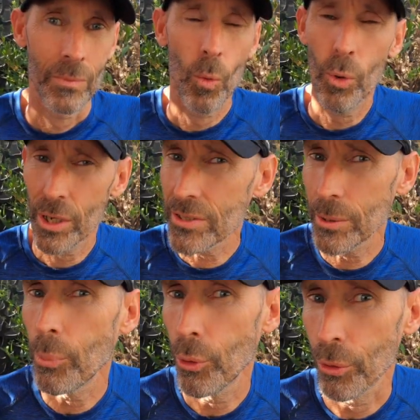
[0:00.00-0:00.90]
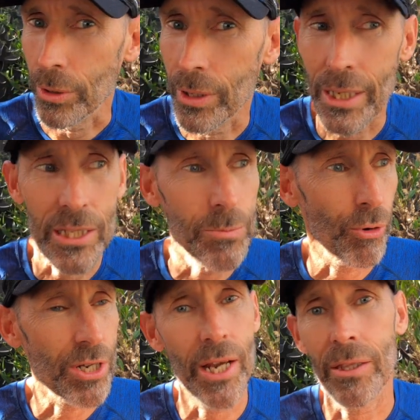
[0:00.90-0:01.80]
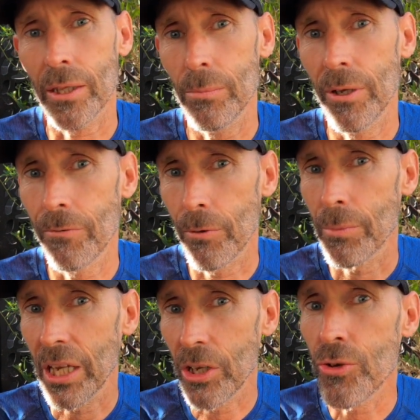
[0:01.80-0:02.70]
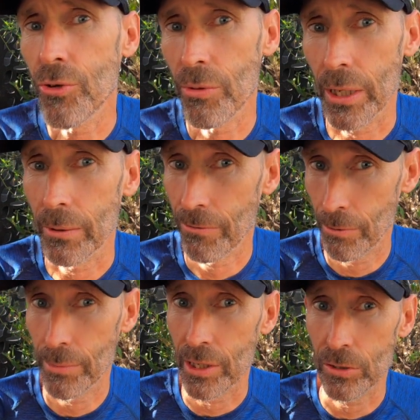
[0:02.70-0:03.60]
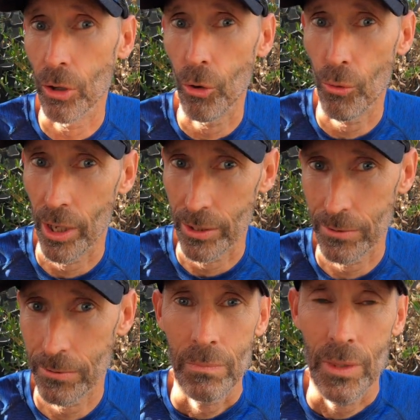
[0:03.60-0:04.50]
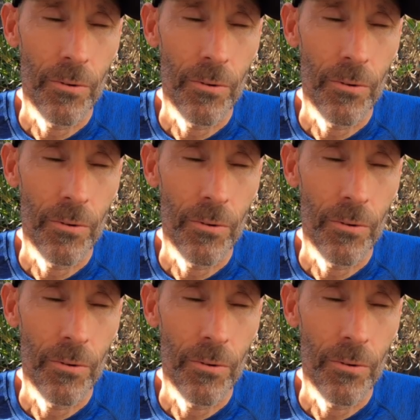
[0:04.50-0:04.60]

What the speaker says: What is important is protecting me from injury from these long runs.